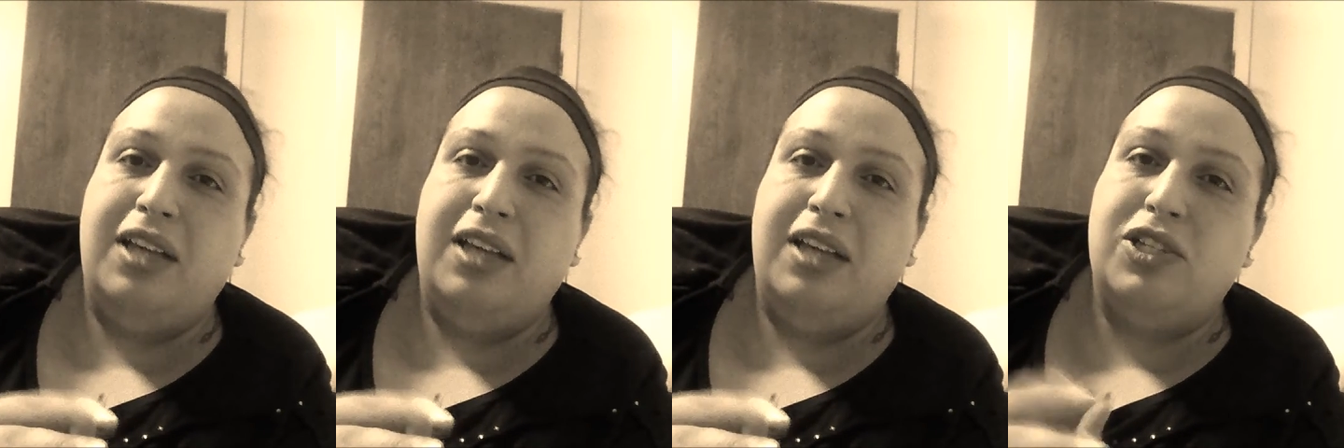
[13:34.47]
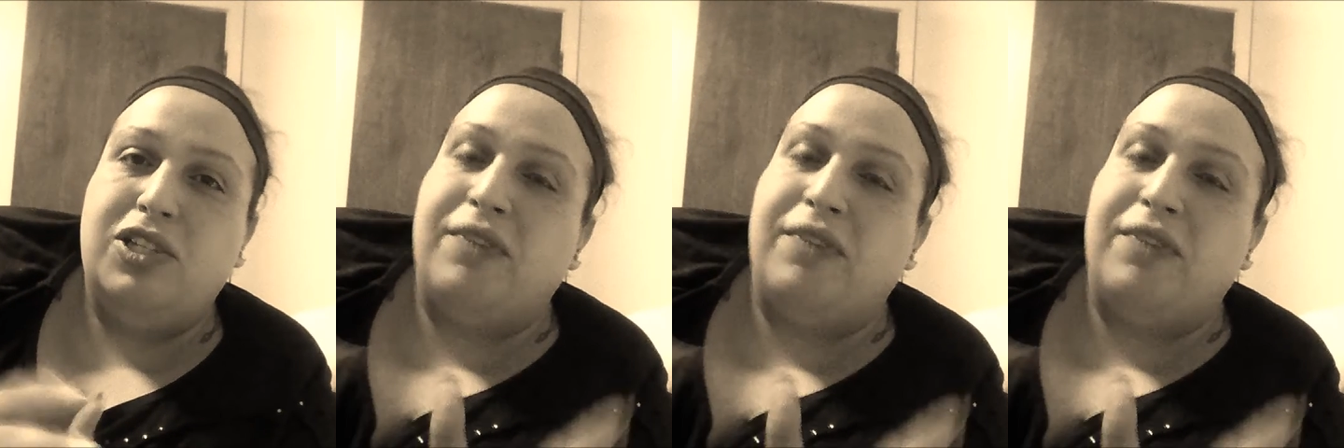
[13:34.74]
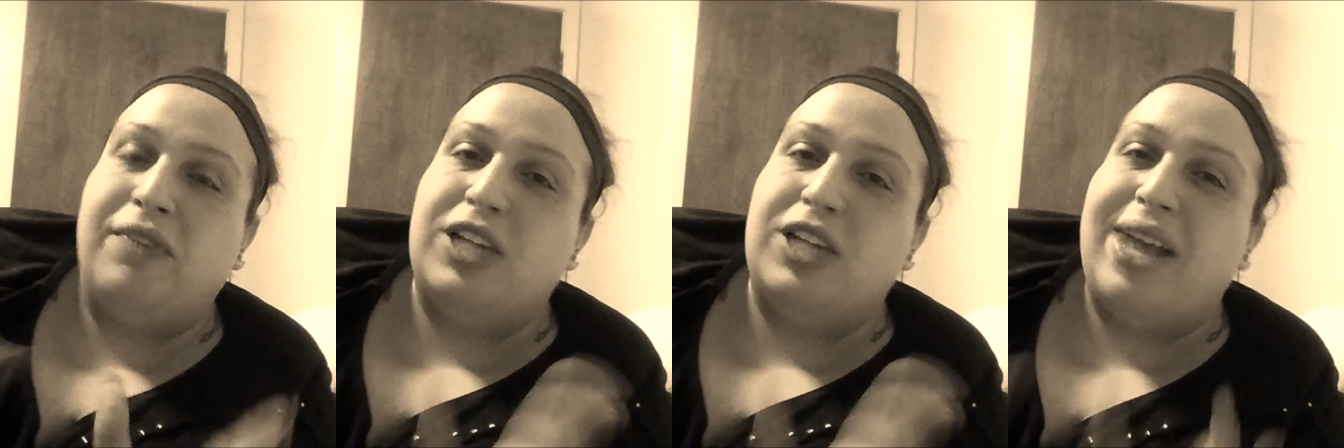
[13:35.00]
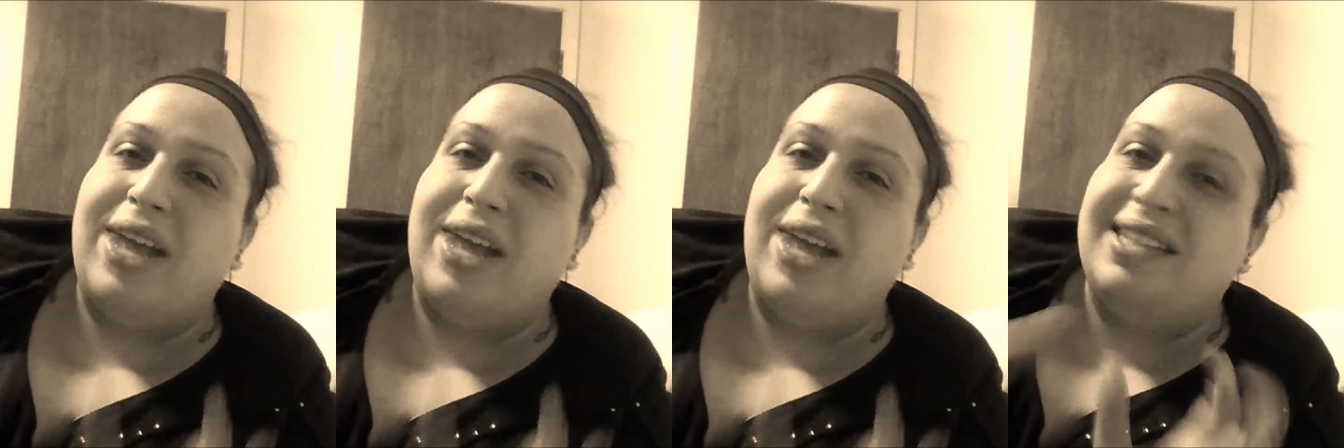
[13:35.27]
sort of a
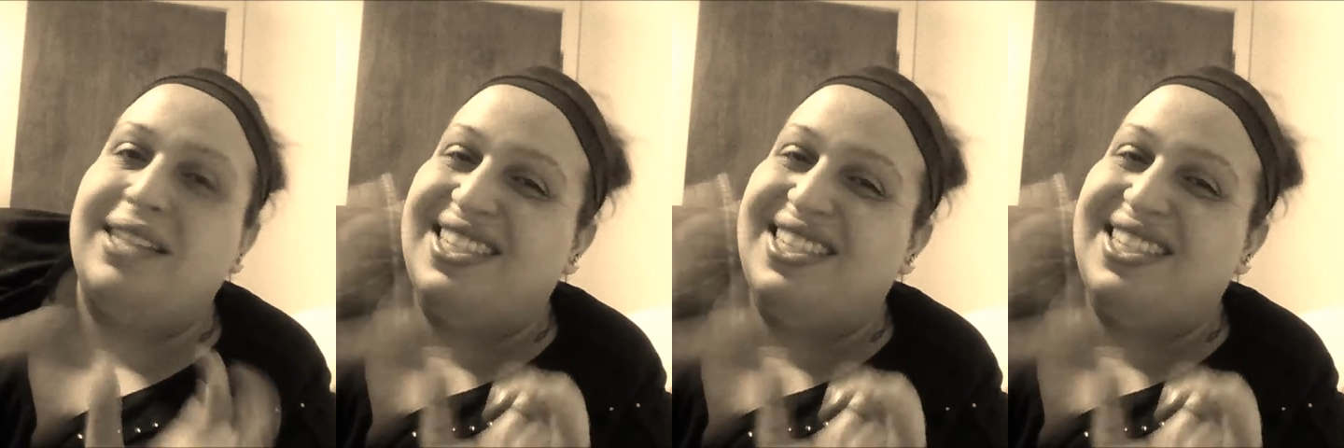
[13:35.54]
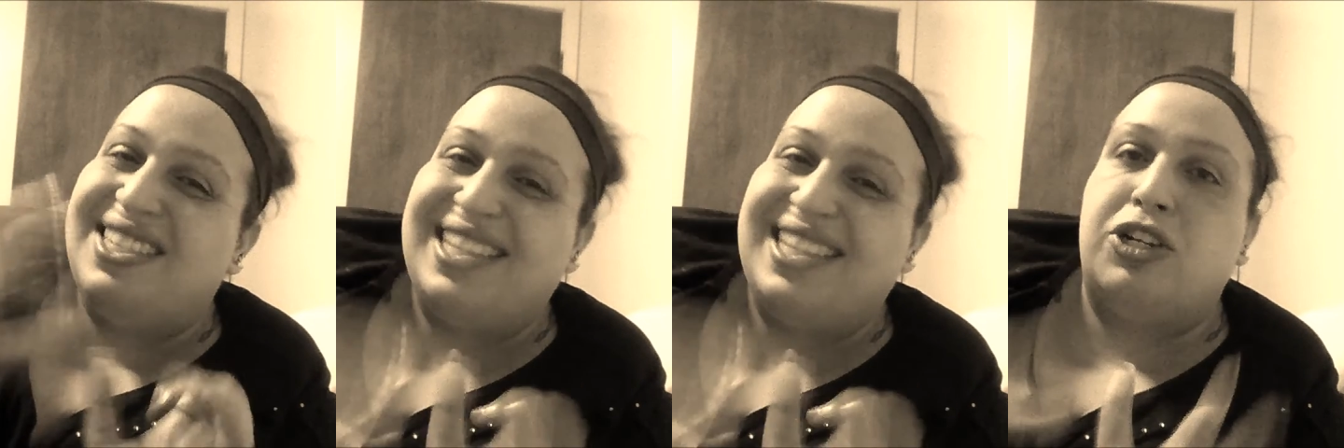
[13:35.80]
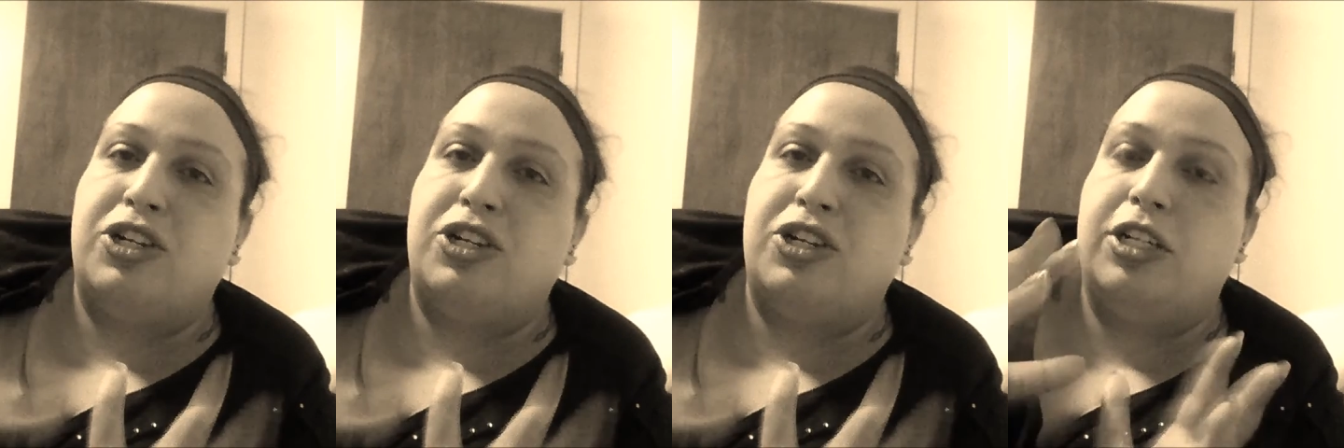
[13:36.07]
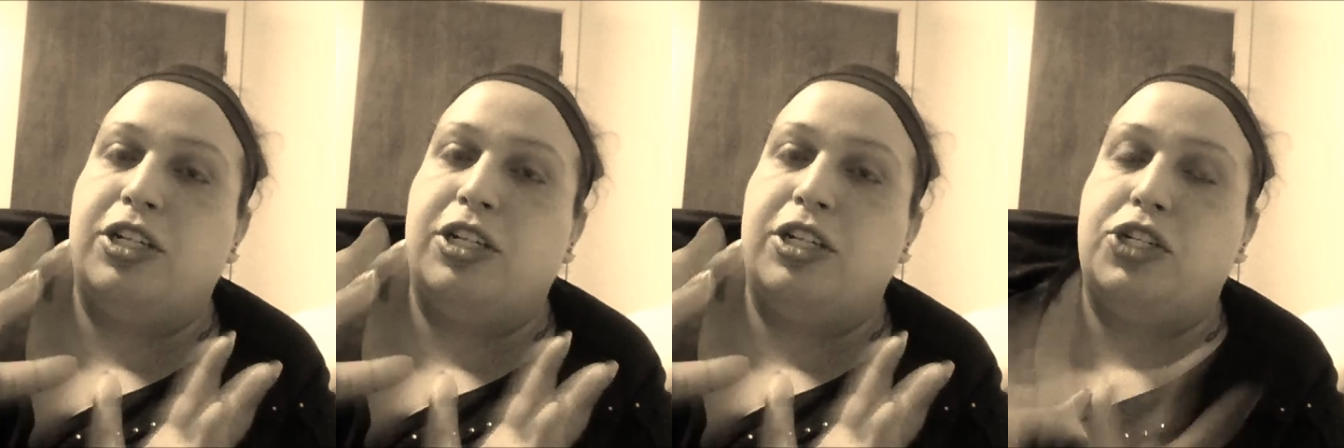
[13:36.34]

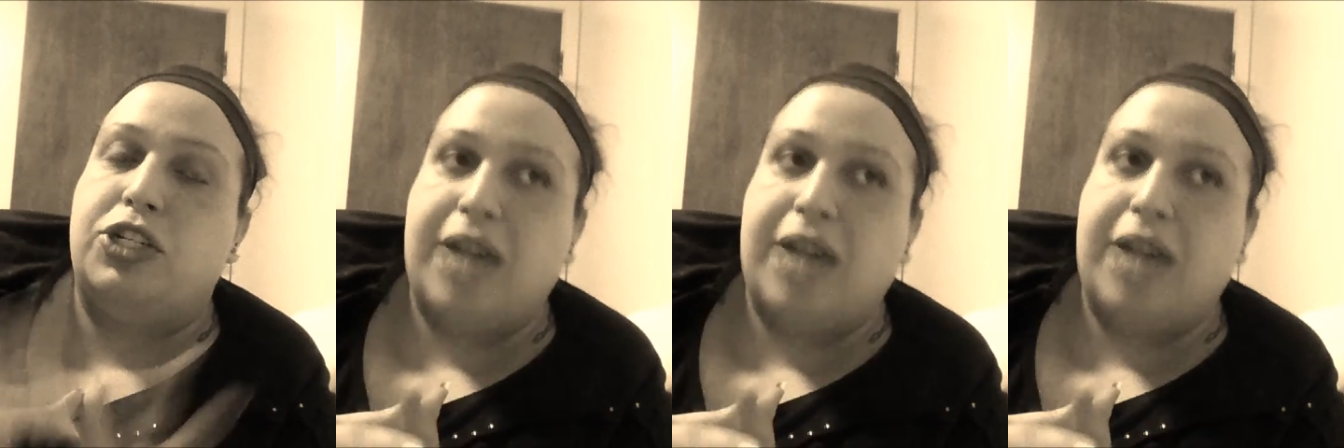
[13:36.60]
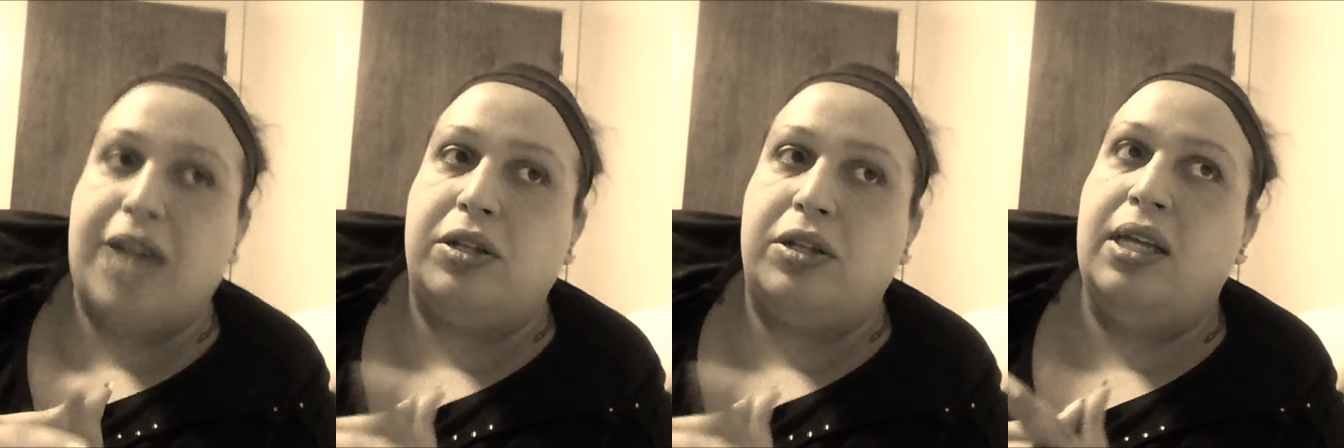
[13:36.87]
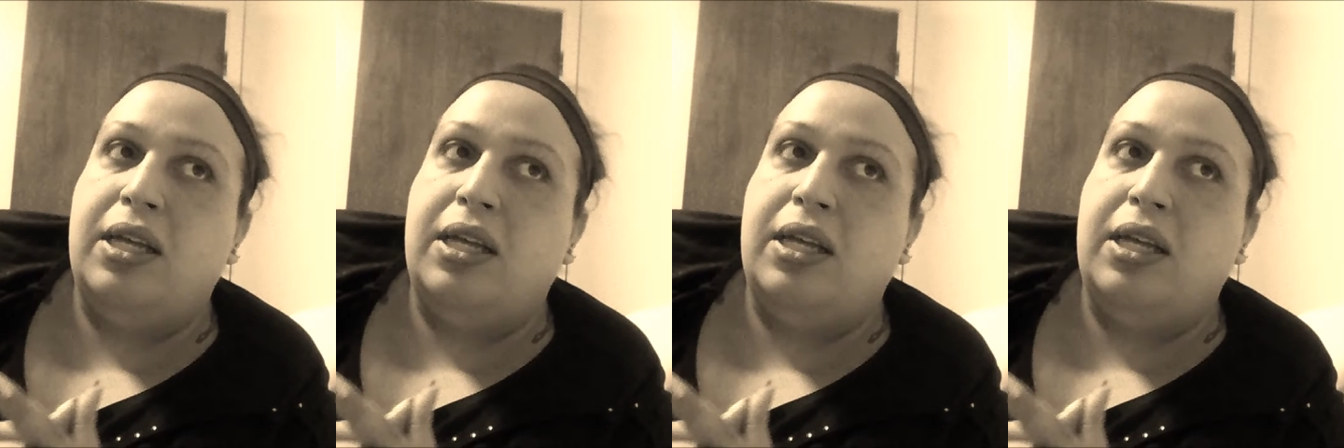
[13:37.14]
trans-centered channel